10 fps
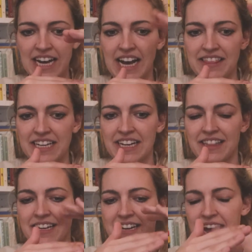And then
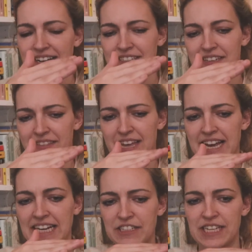in the next
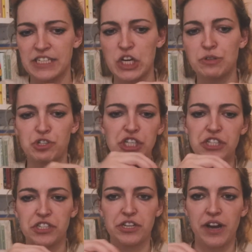thing, it says, oh, she
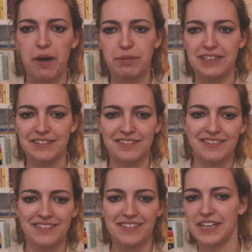stood up and
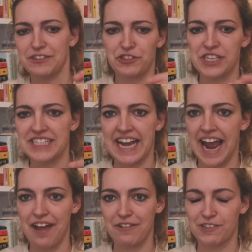touched his
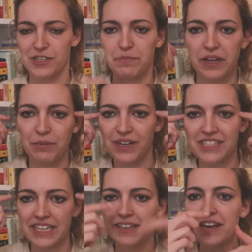hand or something, where
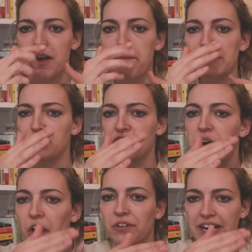it's like, but
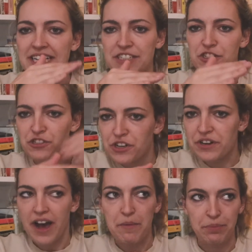she already
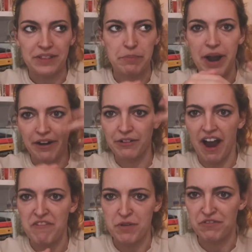stood up in the
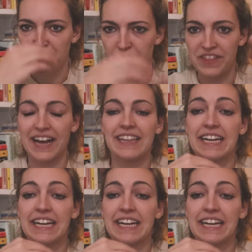paragraph before that.